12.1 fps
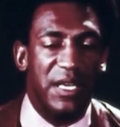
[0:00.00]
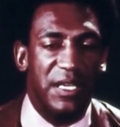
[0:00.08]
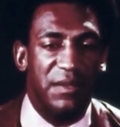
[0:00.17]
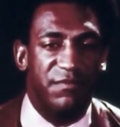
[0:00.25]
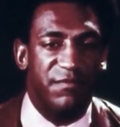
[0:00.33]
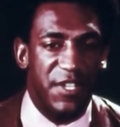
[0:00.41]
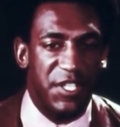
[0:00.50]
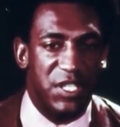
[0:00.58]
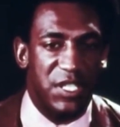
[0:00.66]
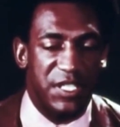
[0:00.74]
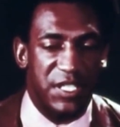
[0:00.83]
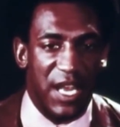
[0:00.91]
really
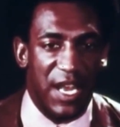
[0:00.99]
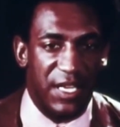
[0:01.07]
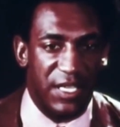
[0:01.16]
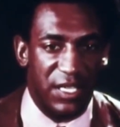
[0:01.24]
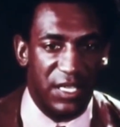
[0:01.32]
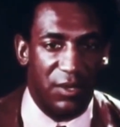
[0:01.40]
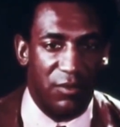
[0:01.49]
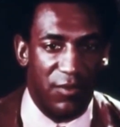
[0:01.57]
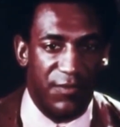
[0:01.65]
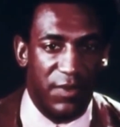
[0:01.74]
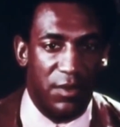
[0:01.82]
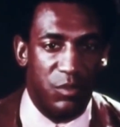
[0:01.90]
vicious
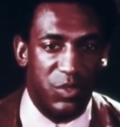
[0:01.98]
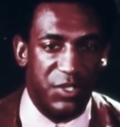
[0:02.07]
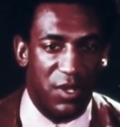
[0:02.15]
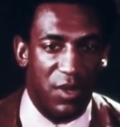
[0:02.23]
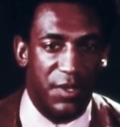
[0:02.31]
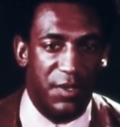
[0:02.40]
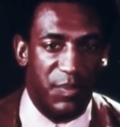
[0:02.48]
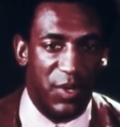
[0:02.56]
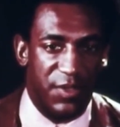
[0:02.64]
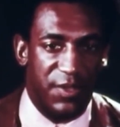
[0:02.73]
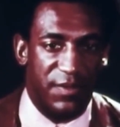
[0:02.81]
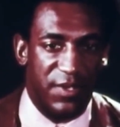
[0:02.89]
anti-Negro film was called The
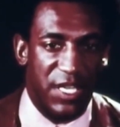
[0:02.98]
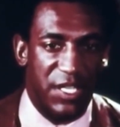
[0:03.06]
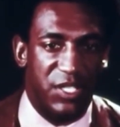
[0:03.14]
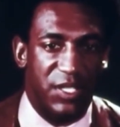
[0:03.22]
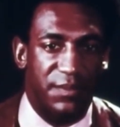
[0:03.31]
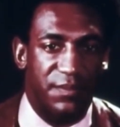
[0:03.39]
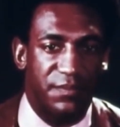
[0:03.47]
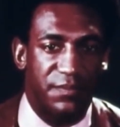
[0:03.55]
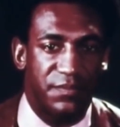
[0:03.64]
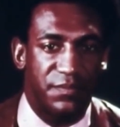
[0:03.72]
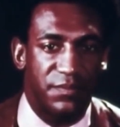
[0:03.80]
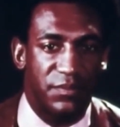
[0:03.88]
Birth of a Nation,
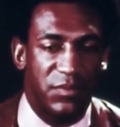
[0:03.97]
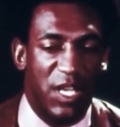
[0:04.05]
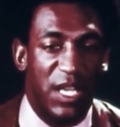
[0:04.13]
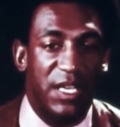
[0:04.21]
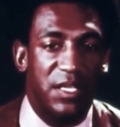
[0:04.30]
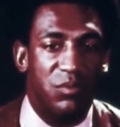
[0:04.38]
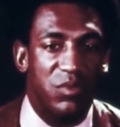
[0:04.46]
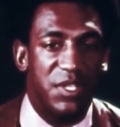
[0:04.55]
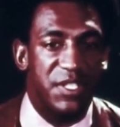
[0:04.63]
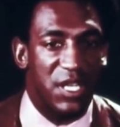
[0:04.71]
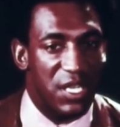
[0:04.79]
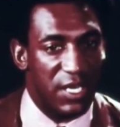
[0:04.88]
and it
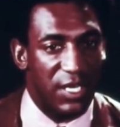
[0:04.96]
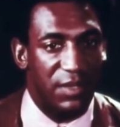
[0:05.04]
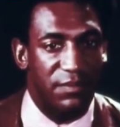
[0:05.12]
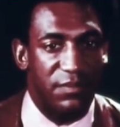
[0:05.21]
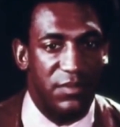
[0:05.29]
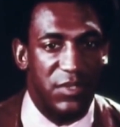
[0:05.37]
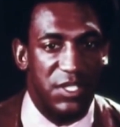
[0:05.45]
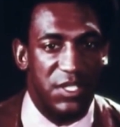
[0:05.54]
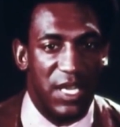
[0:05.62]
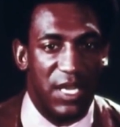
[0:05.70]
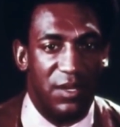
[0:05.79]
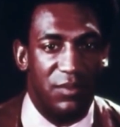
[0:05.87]
was a honey. And
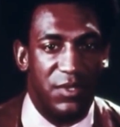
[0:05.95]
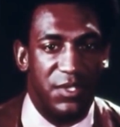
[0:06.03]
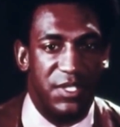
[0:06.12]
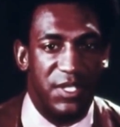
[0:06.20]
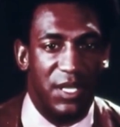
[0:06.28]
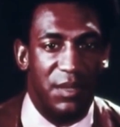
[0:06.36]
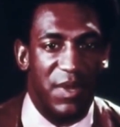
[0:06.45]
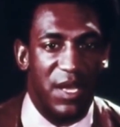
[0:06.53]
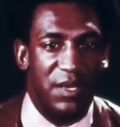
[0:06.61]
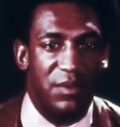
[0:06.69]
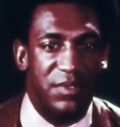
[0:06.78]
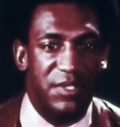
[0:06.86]
the second worst thing
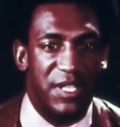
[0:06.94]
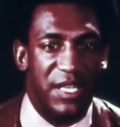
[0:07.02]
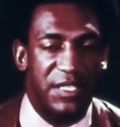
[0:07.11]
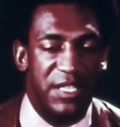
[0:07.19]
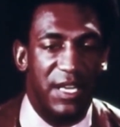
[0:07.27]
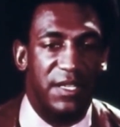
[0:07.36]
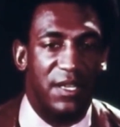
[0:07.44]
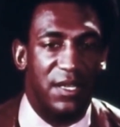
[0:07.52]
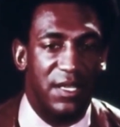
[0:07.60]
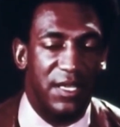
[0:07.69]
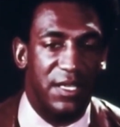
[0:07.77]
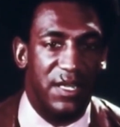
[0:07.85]
about it was that
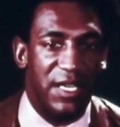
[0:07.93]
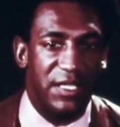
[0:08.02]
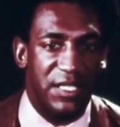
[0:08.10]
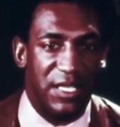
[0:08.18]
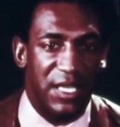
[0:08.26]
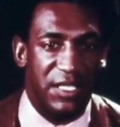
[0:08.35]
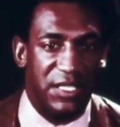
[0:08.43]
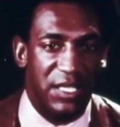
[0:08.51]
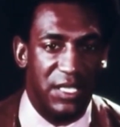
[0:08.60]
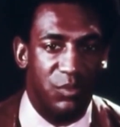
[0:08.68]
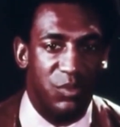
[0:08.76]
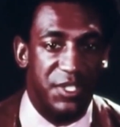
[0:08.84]
technically in
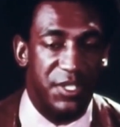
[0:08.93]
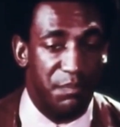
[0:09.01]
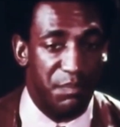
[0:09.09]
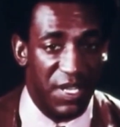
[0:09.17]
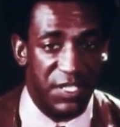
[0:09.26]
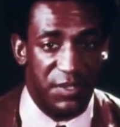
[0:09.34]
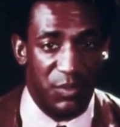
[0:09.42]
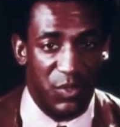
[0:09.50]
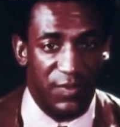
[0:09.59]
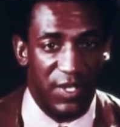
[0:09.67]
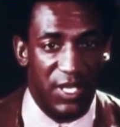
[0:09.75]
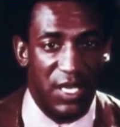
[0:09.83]
1918 it was the best
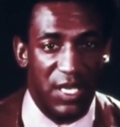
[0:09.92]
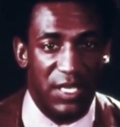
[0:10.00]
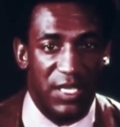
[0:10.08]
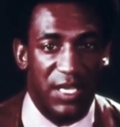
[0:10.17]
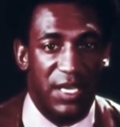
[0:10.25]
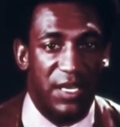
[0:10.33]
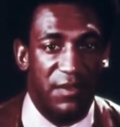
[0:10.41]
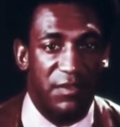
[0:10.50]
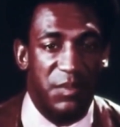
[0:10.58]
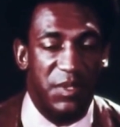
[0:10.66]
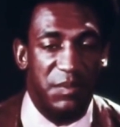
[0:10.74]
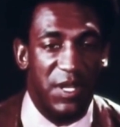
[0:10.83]
movie that had
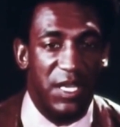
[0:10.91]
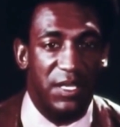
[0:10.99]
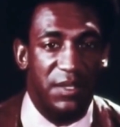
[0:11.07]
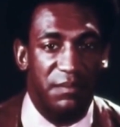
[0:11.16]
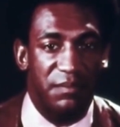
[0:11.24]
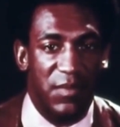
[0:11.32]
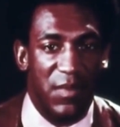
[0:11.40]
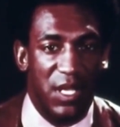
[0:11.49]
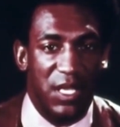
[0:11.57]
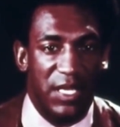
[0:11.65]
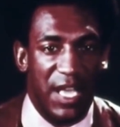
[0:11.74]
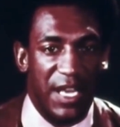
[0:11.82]
ever been made.
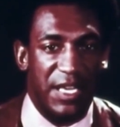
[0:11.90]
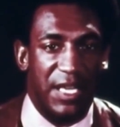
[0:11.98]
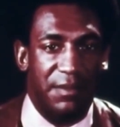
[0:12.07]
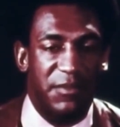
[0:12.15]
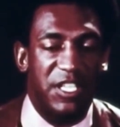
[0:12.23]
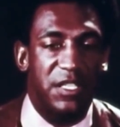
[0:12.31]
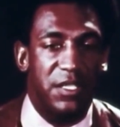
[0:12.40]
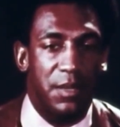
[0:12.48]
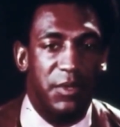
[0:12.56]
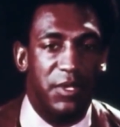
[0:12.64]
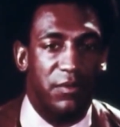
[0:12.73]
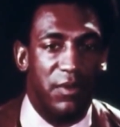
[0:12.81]
A cat named
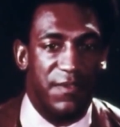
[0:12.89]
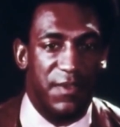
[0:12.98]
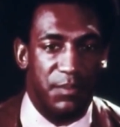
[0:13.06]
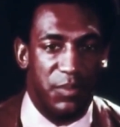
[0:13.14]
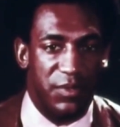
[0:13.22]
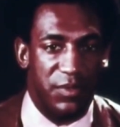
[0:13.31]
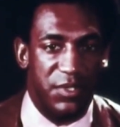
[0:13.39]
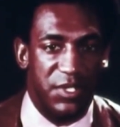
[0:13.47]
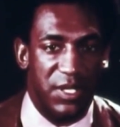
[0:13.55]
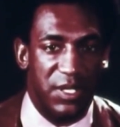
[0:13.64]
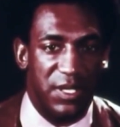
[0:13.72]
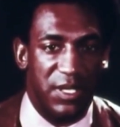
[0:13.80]
D.W. Griffith
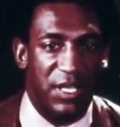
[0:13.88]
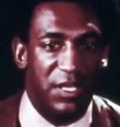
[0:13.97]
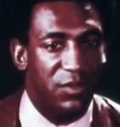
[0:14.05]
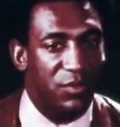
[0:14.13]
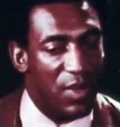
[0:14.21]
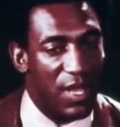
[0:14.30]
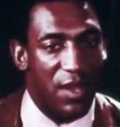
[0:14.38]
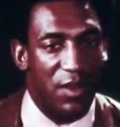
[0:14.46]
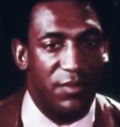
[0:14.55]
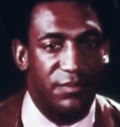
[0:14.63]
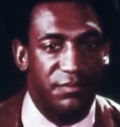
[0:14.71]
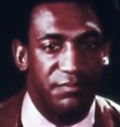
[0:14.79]
produced it, and he knew
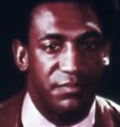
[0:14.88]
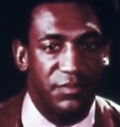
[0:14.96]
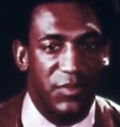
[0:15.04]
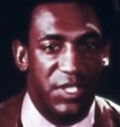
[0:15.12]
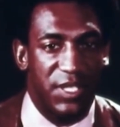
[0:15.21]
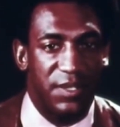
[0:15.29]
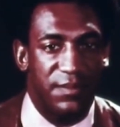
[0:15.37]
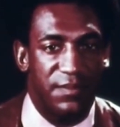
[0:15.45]
how. See?